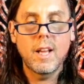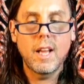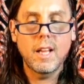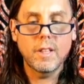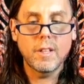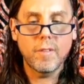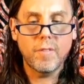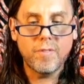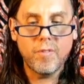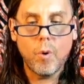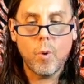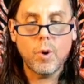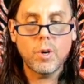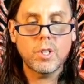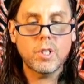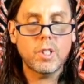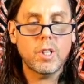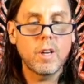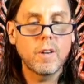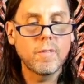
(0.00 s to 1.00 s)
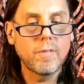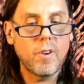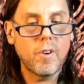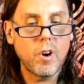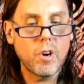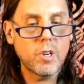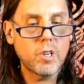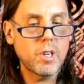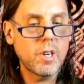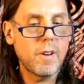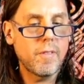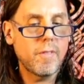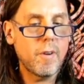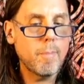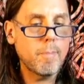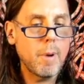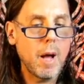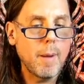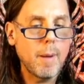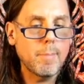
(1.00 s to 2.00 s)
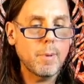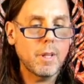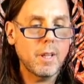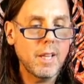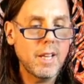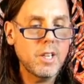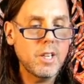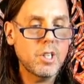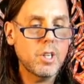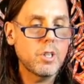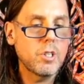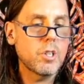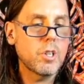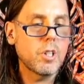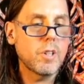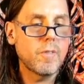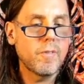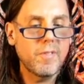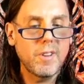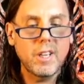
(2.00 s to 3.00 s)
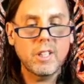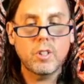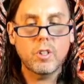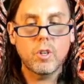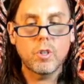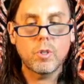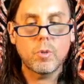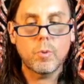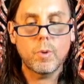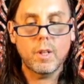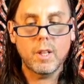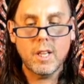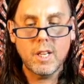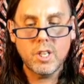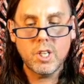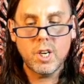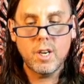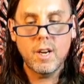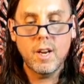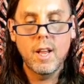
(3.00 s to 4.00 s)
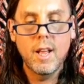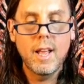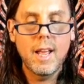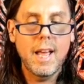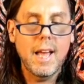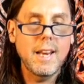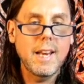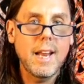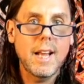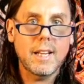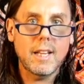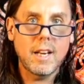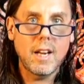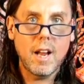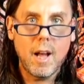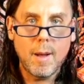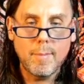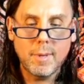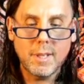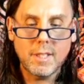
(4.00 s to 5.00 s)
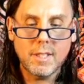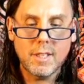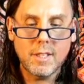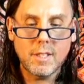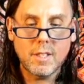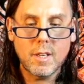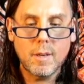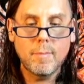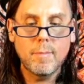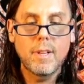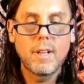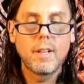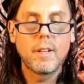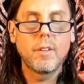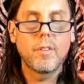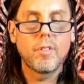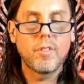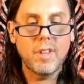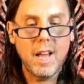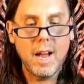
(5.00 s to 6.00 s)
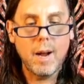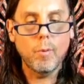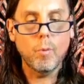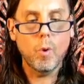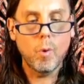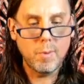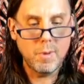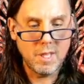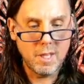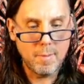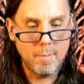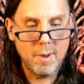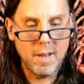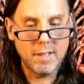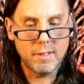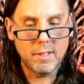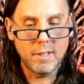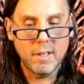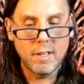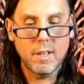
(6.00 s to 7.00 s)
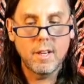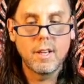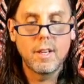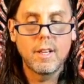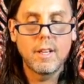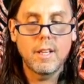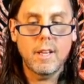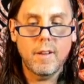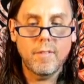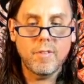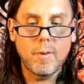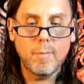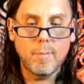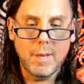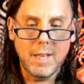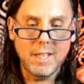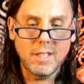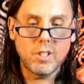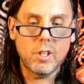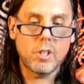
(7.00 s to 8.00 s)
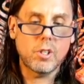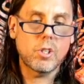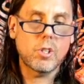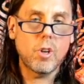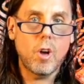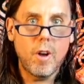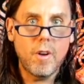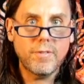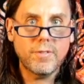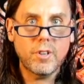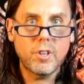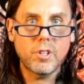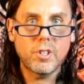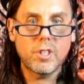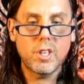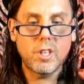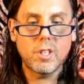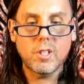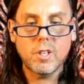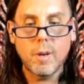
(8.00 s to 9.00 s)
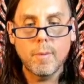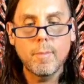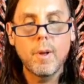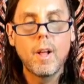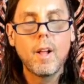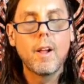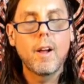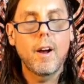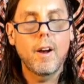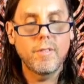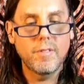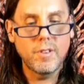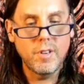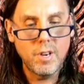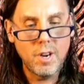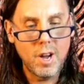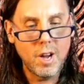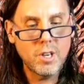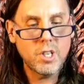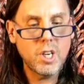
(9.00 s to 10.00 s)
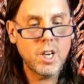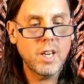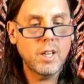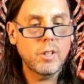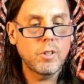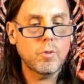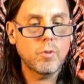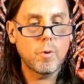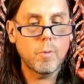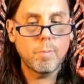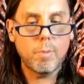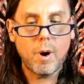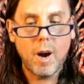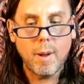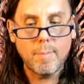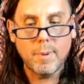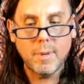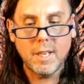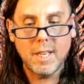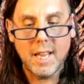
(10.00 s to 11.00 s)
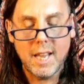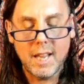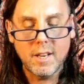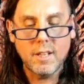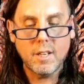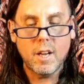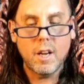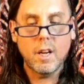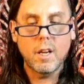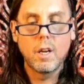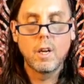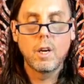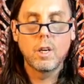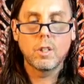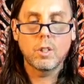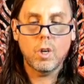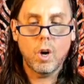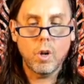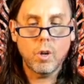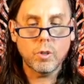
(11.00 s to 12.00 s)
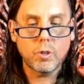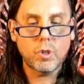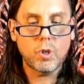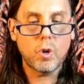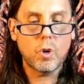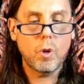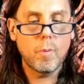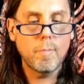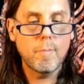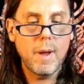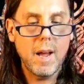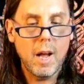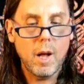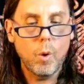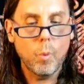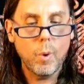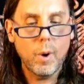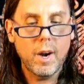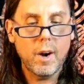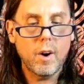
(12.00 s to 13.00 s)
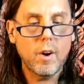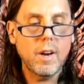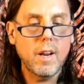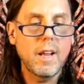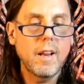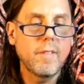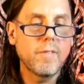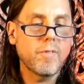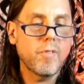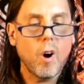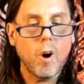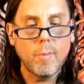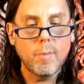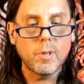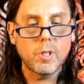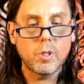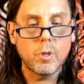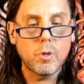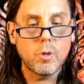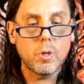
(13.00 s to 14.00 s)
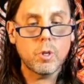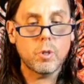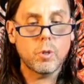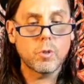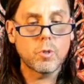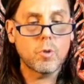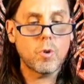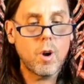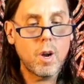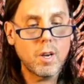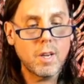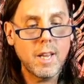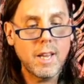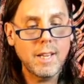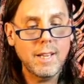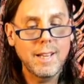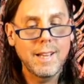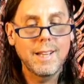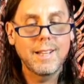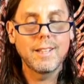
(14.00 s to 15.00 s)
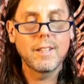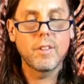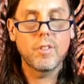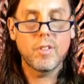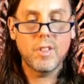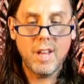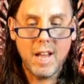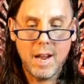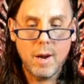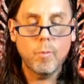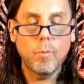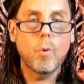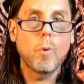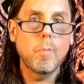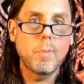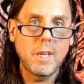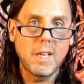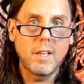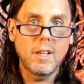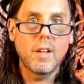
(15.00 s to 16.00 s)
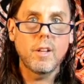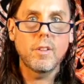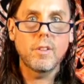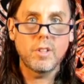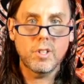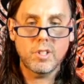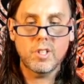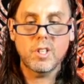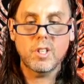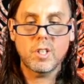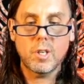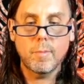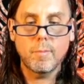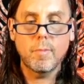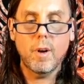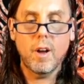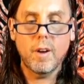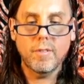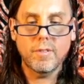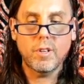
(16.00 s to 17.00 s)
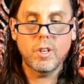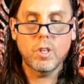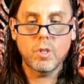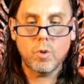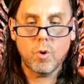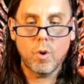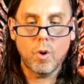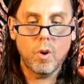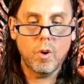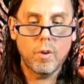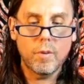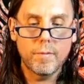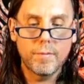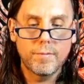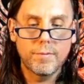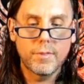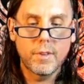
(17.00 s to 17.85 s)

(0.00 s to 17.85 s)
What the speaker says: and the forced conversion of a population to the victor's religion and economic system, that will be the method. If it means a softer system of nudging through propaganda, cultural malware, and pharmaceutical drugging, that will be the system of control.